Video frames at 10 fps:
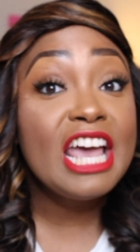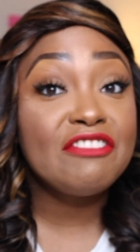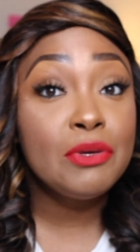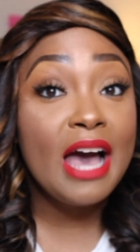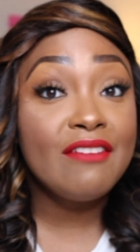
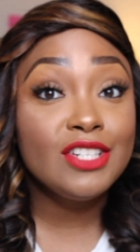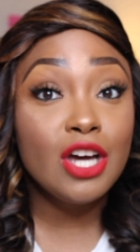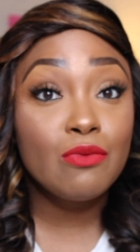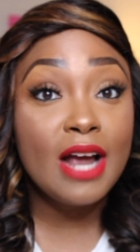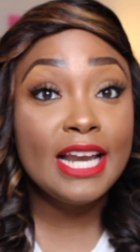If you haven't
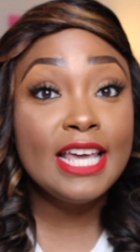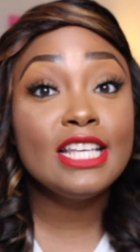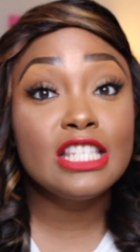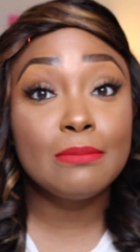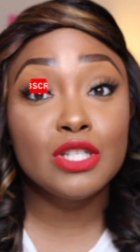already,
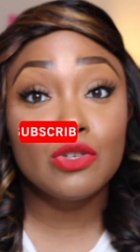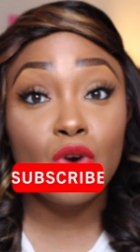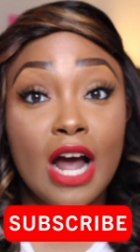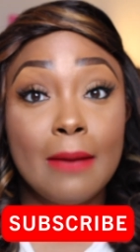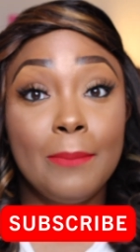
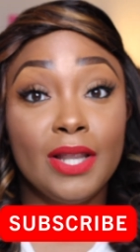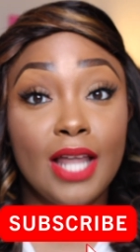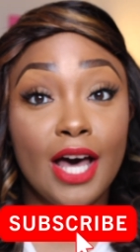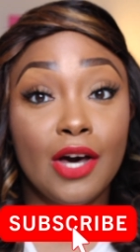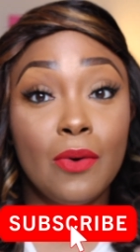subscribe
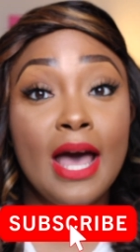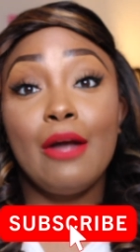below.